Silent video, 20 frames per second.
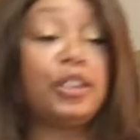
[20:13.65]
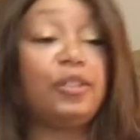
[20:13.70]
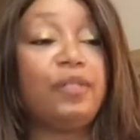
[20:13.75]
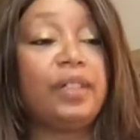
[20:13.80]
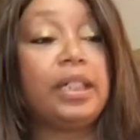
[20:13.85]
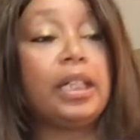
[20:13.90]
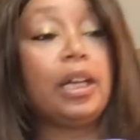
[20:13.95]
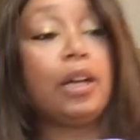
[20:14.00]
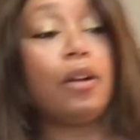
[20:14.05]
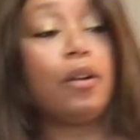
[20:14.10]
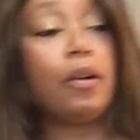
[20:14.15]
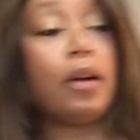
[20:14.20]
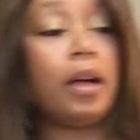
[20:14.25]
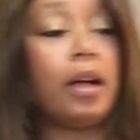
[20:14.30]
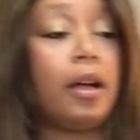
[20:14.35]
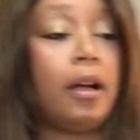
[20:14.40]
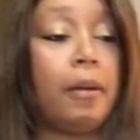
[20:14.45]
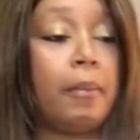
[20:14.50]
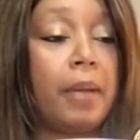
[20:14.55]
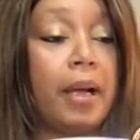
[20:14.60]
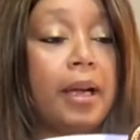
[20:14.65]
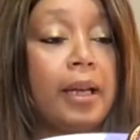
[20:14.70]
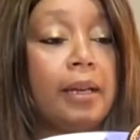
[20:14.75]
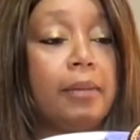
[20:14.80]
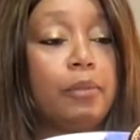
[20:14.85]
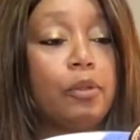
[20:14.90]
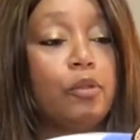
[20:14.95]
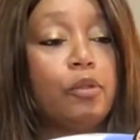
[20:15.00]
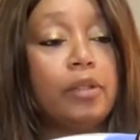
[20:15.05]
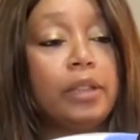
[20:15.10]
this video.
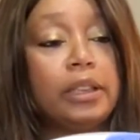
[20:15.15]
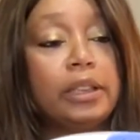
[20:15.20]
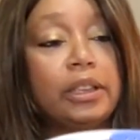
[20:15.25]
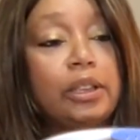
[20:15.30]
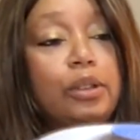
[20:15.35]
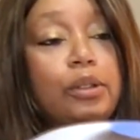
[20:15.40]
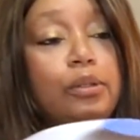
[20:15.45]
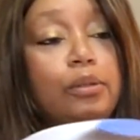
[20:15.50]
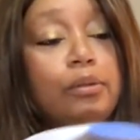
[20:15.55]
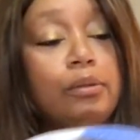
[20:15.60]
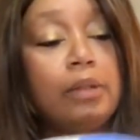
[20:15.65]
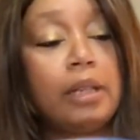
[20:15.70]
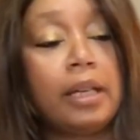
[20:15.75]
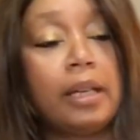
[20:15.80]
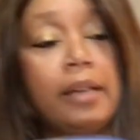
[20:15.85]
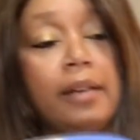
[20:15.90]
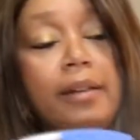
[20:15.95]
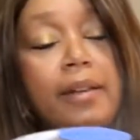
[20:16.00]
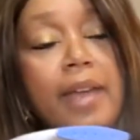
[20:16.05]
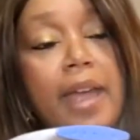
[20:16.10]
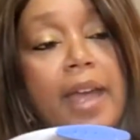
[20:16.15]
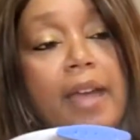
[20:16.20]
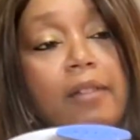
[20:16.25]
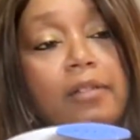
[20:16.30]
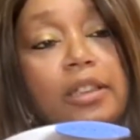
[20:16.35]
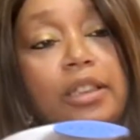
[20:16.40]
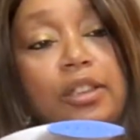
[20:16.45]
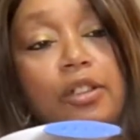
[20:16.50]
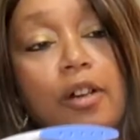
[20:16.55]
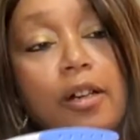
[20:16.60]
I am going to
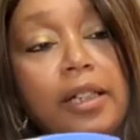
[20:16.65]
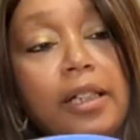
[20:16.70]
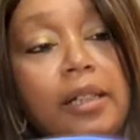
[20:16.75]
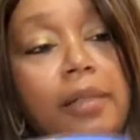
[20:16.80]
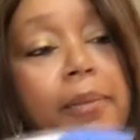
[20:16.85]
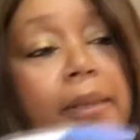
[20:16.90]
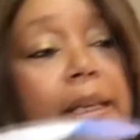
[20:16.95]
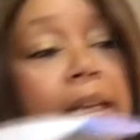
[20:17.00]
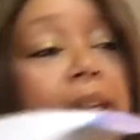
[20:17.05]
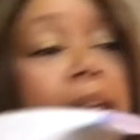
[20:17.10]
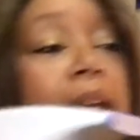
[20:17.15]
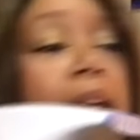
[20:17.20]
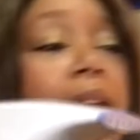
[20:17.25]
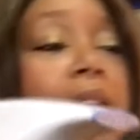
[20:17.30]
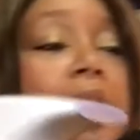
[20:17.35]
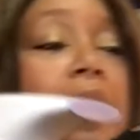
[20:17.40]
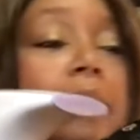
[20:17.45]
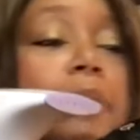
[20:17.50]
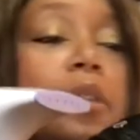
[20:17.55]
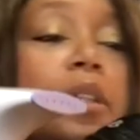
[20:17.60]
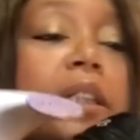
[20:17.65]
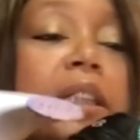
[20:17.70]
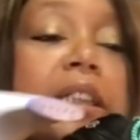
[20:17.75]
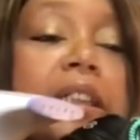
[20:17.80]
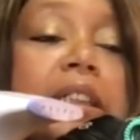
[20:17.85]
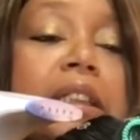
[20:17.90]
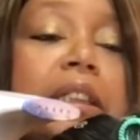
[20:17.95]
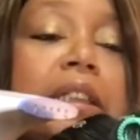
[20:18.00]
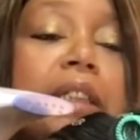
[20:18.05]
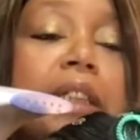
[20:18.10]
now start at the beginning, and I'm going
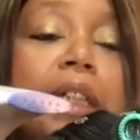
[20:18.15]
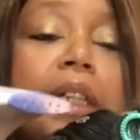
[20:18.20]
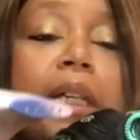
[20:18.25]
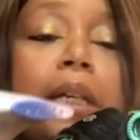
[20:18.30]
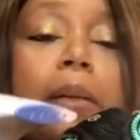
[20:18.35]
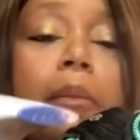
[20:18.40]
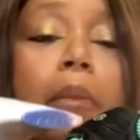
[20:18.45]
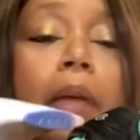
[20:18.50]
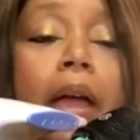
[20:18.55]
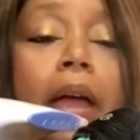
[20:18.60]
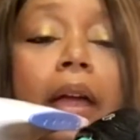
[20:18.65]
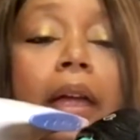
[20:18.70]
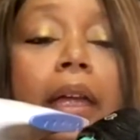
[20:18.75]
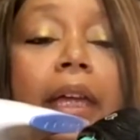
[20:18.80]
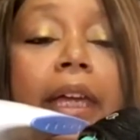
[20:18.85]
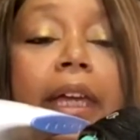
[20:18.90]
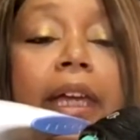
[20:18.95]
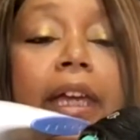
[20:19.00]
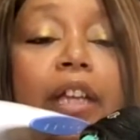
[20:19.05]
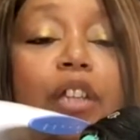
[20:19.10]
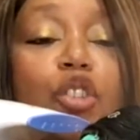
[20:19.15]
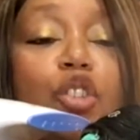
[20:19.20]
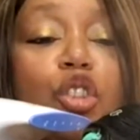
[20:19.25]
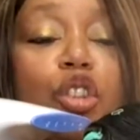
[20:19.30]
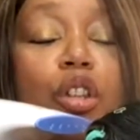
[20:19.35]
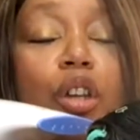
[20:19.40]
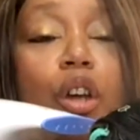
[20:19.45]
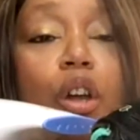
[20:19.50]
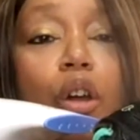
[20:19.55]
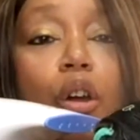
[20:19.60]
to steam
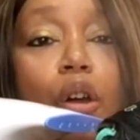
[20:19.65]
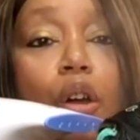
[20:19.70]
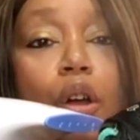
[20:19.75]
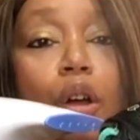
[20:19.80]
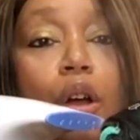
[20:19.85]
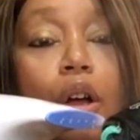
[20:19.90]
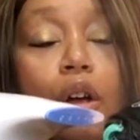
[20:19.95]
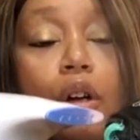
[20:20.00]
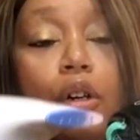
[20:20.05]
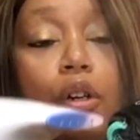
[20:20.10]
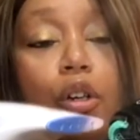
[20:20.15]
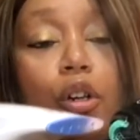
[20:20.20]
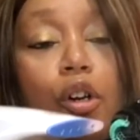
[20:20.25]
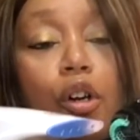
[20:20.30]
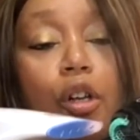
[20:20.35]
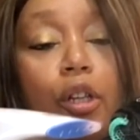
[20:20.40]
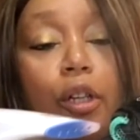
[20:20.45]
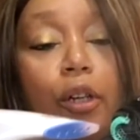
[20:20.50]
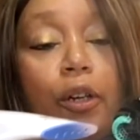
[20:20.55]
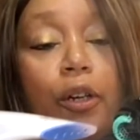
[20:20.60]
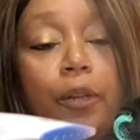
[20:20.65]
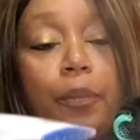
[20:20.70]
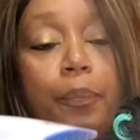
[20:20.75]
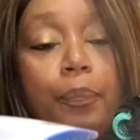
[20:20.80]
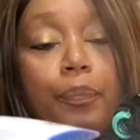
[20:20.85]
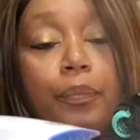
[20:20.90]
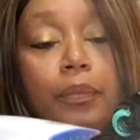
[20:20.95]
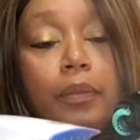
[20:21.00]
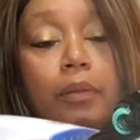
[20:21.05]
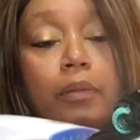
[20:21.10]
each curler,
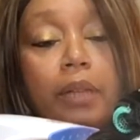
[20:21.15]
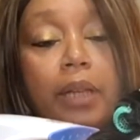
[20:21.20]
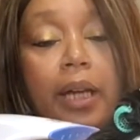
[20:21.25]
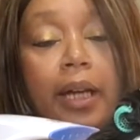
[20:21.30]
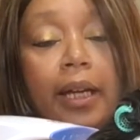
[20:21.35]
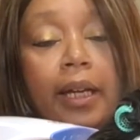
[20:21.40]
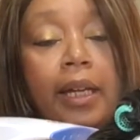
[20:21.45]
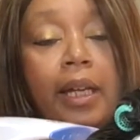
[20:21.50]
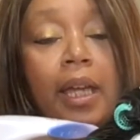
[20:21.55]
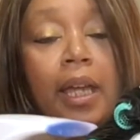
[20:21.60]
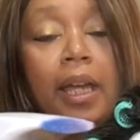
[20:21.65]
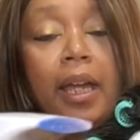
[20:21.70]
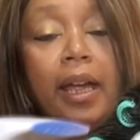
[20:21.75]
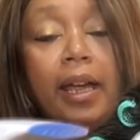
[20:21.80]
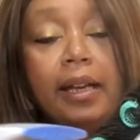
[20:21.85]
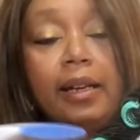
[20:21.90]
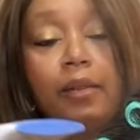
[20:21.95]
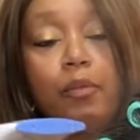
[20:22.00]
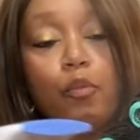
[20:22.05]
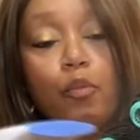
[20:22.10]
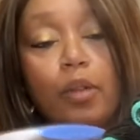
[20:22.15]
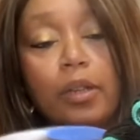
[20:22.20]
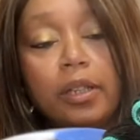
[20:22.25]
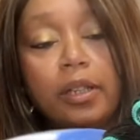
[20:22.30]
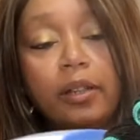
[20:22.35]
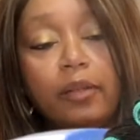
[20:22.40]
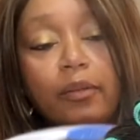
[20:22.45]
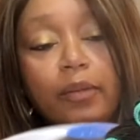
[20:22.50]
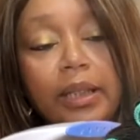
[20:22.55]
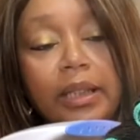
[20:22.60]
okay? And
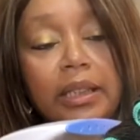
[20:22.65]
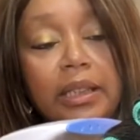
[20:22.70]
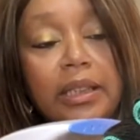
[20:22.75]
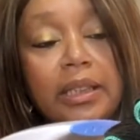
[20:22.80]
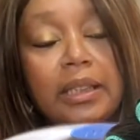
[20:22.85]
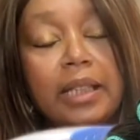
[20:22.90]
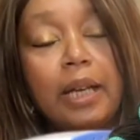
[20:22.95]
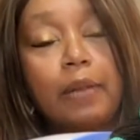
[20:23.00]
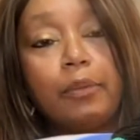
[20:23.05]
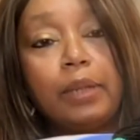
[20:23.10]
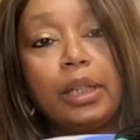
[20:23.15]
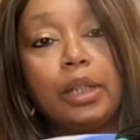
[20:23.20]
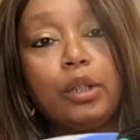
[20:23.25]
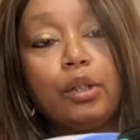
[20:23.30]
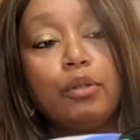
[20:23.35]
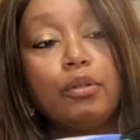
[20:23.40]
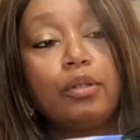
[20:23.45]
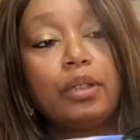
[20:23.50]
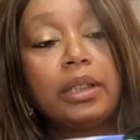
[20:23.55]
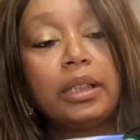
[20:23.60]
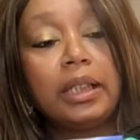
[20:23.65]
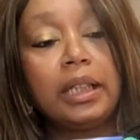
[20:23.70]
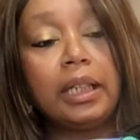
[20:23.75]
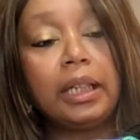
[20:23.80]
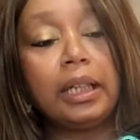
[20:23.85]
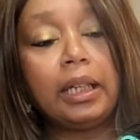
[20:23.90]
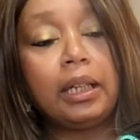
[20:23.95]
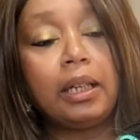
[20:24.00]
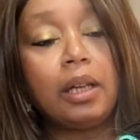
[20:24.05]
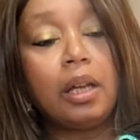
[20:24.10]
one of the reasons that we use
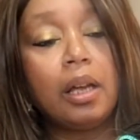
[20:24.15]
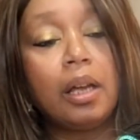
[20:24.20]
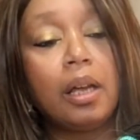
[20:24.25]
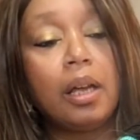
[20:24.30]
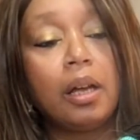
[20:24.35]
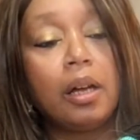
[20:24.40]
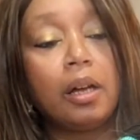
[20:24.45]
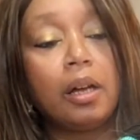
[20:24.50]
the